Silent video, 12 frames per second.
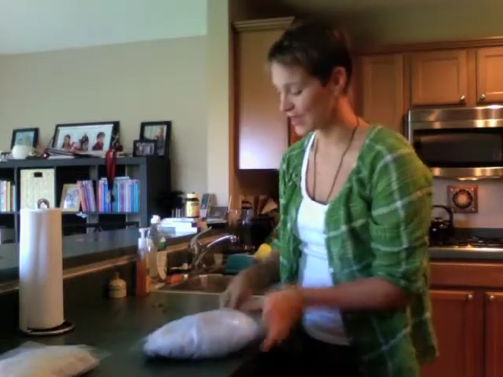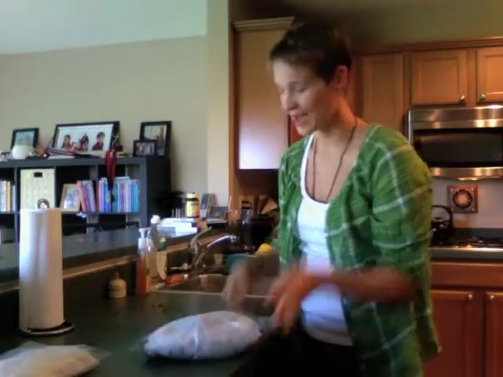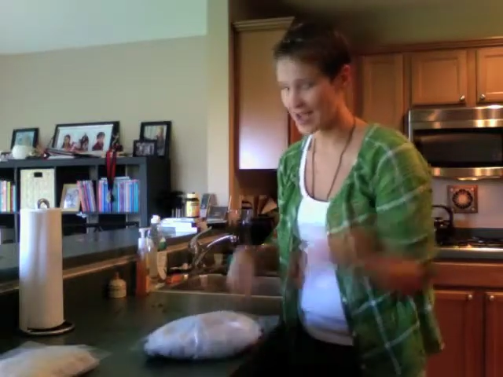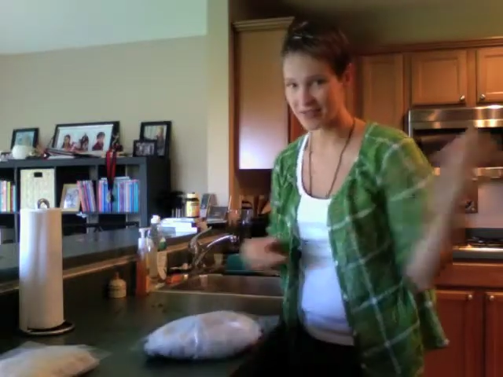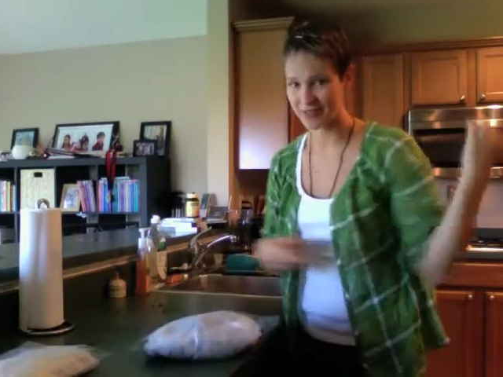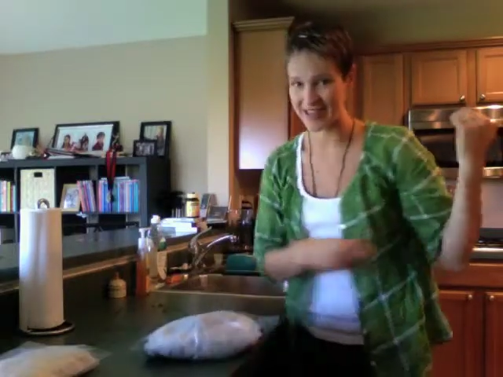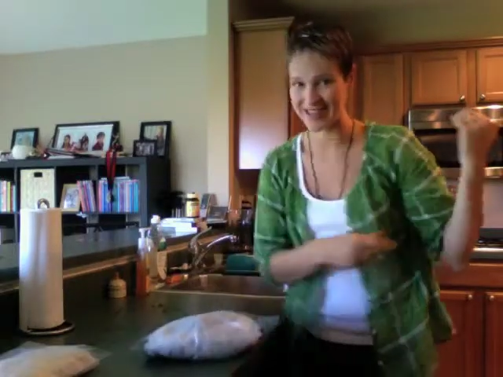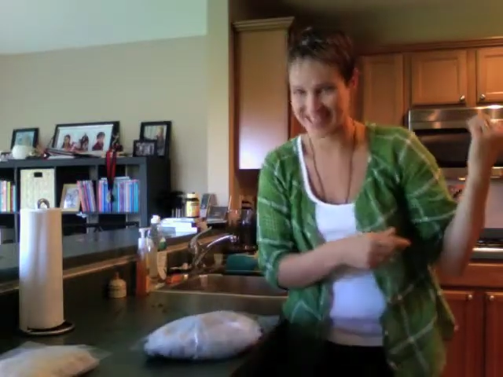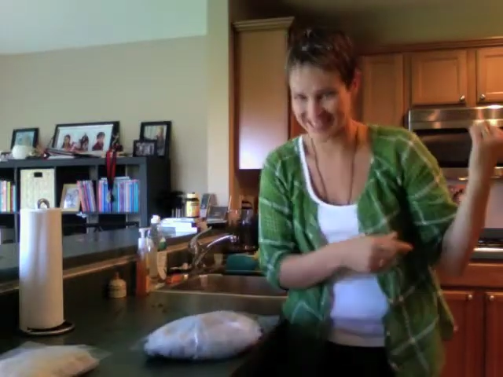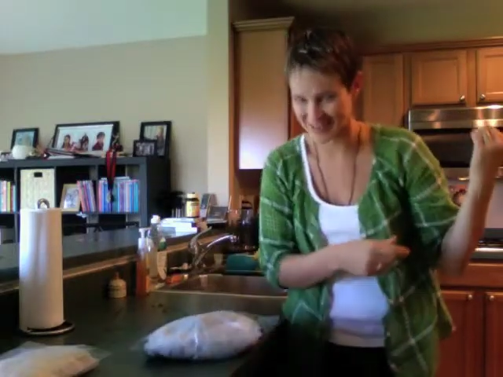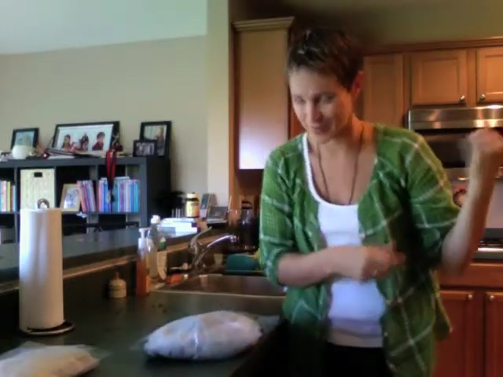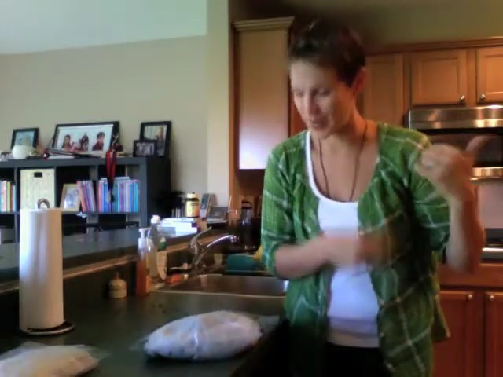I have
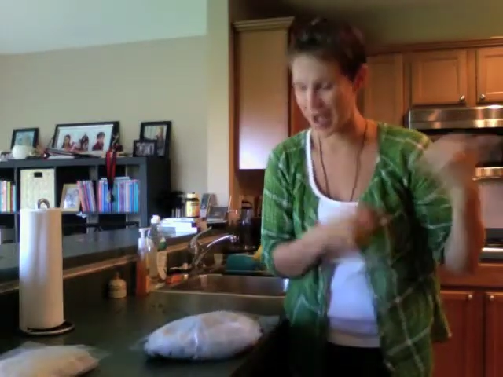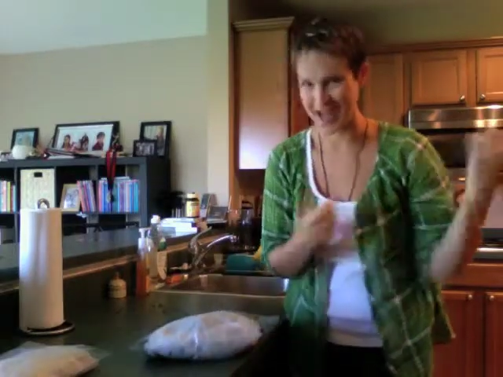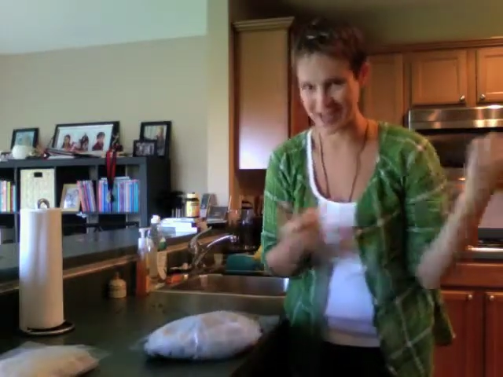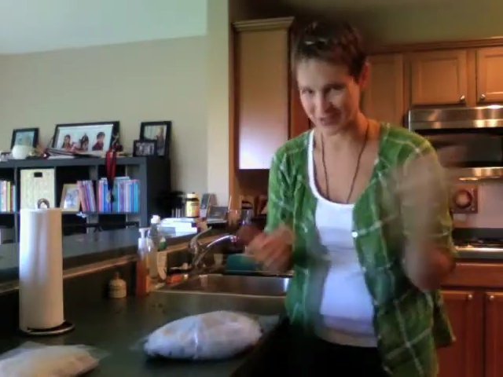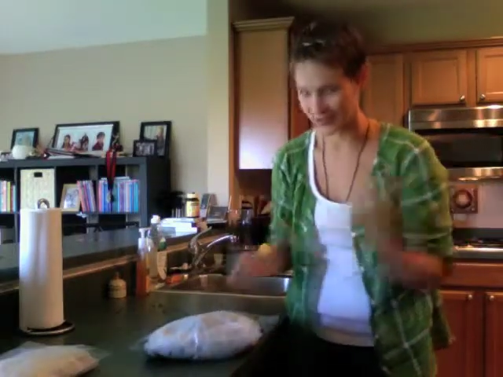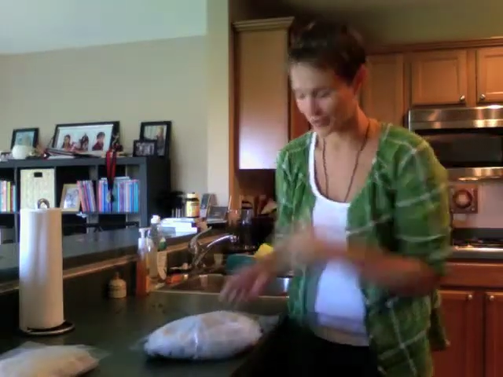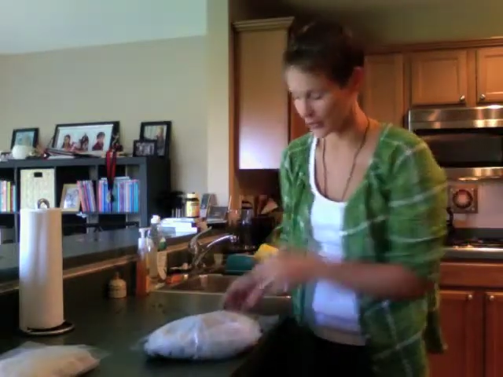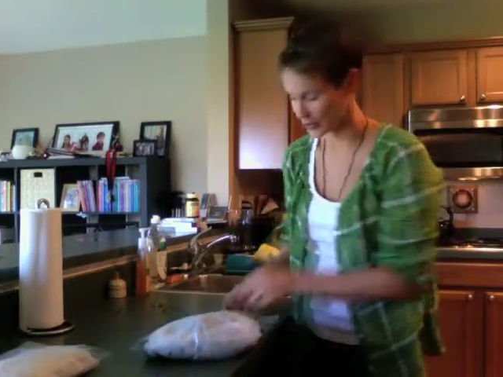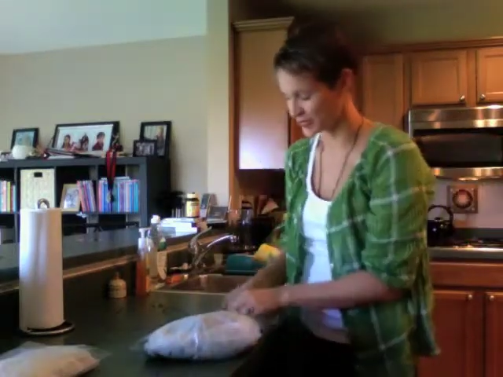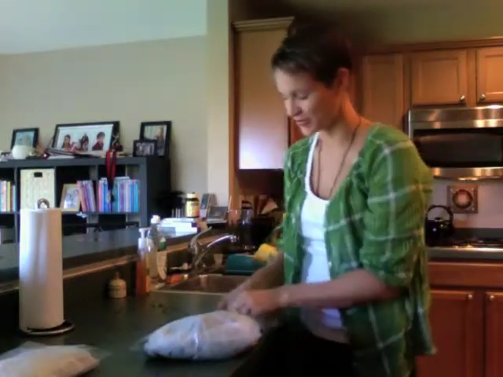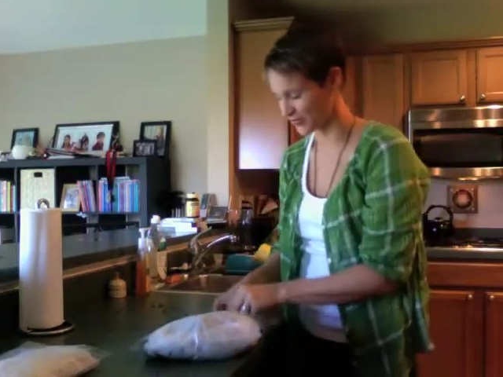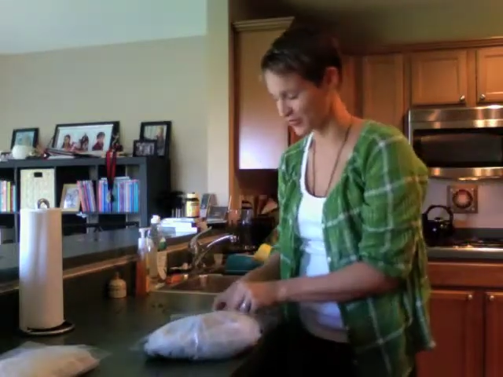bags of herbs
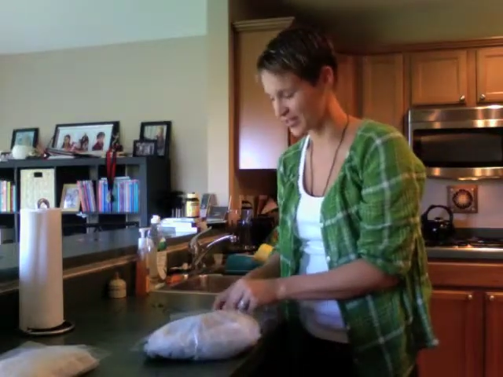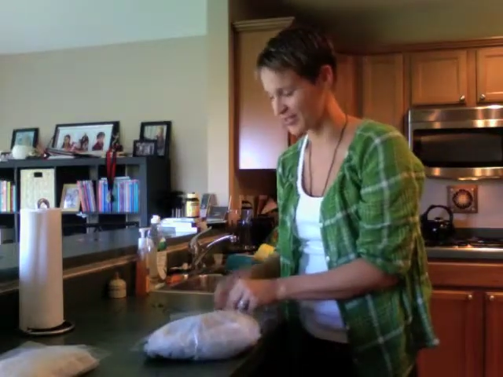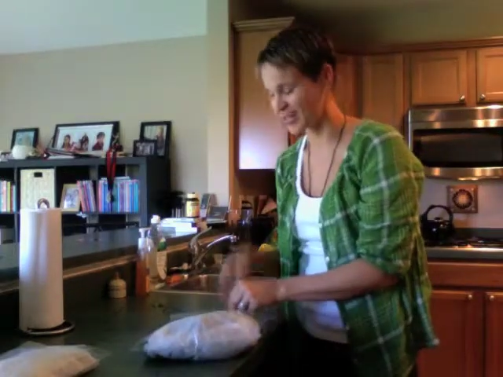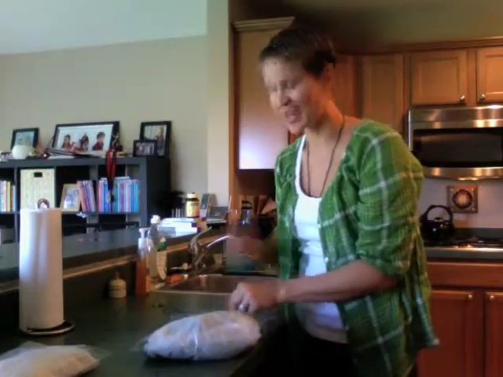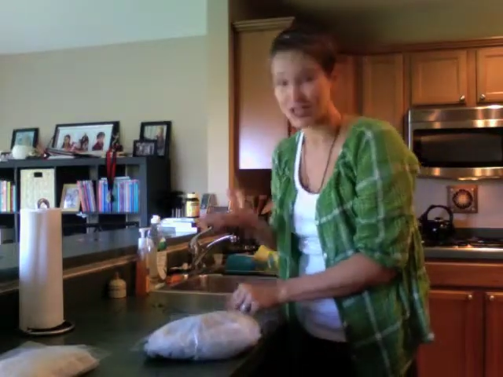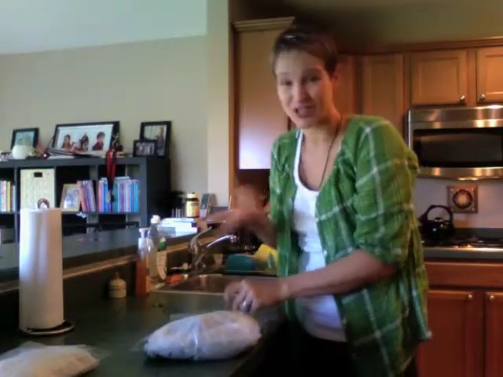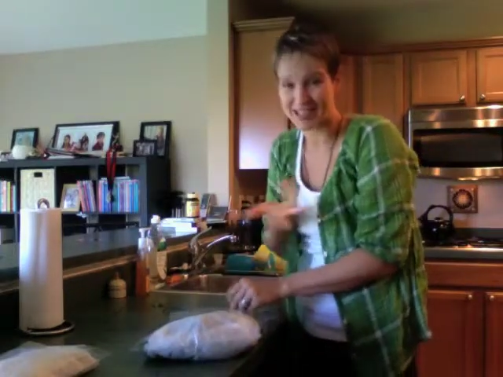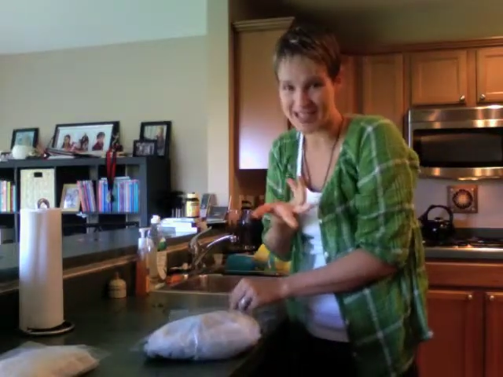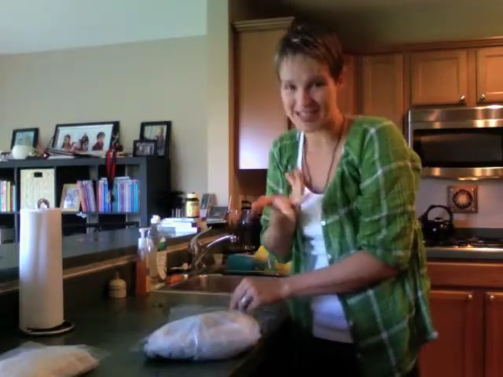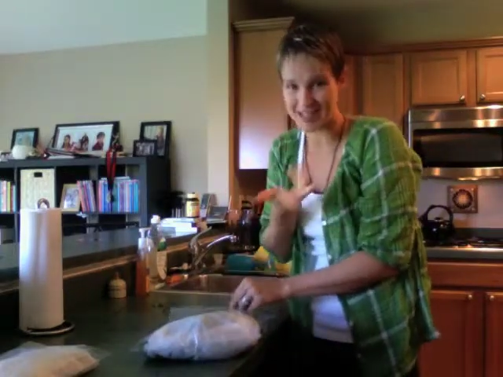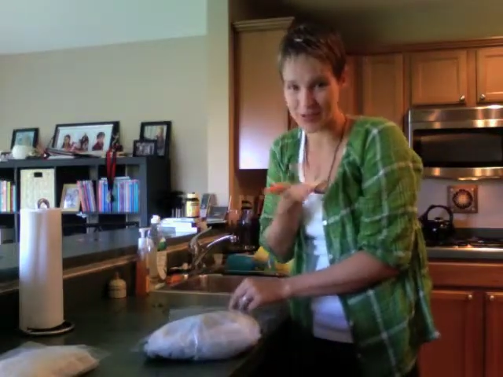in the fridge. I should date them